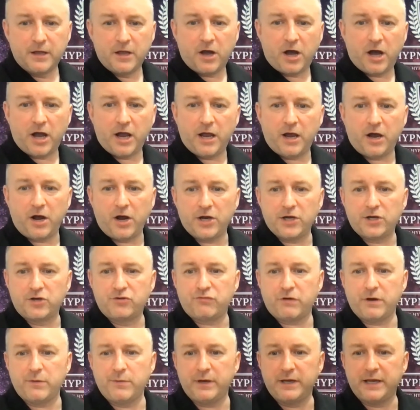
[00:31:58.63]
I
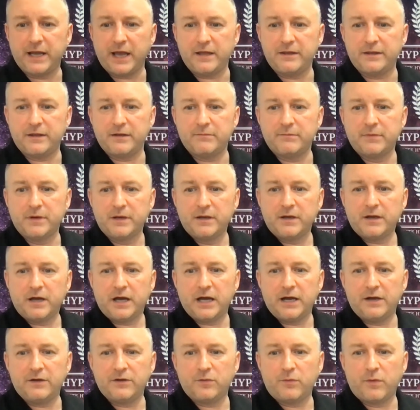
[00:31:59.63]
agree we get them
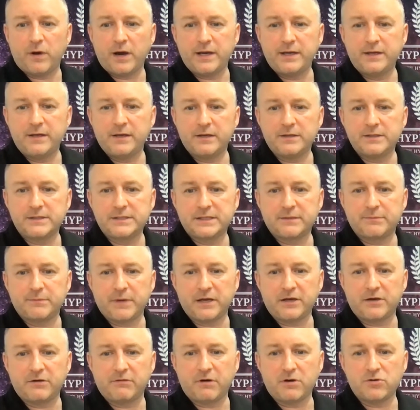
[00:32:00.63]
out of the way and
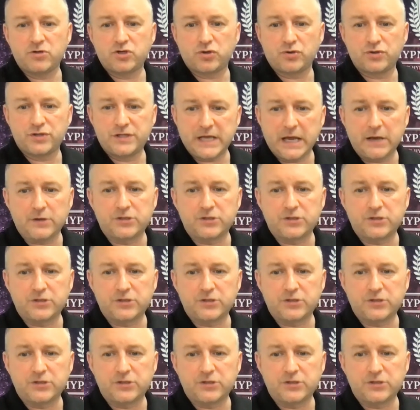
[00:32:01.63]
make our own choice. Yeah.